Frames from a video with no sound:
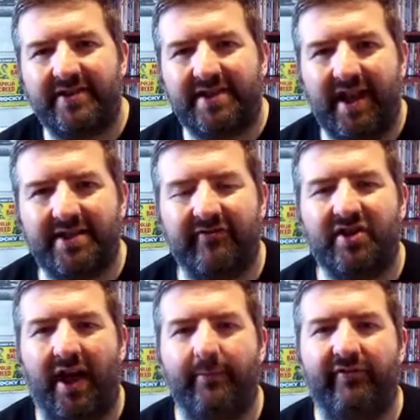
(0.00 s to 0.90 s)
the test of
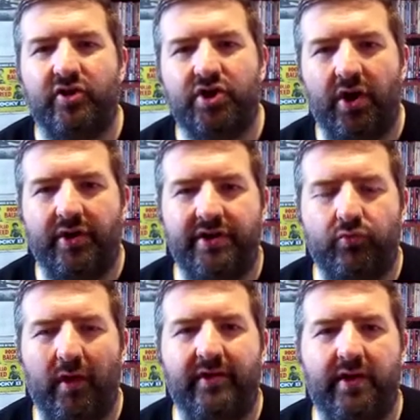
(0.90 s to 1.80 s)
time, if it journeys
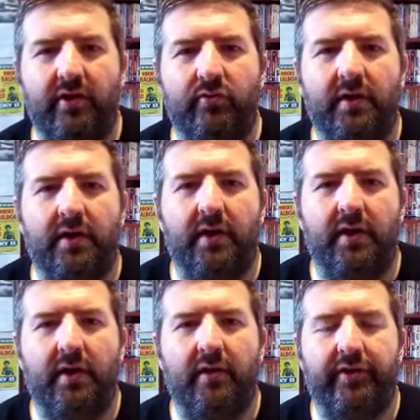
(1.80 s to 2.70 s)
with you
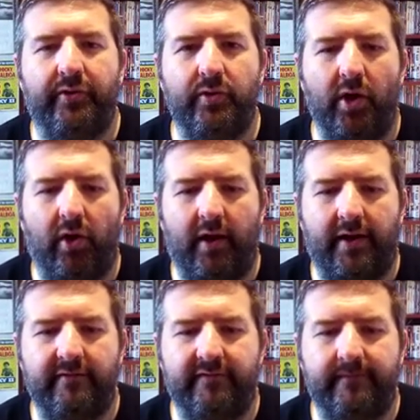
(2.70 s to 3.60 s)
through your
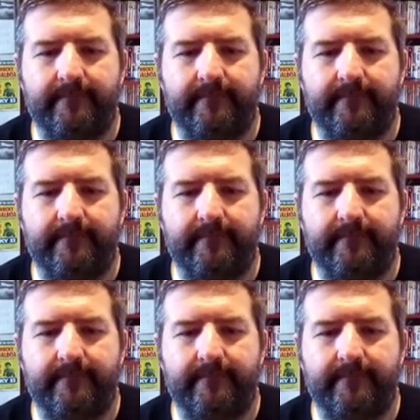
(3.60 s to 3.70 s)
life.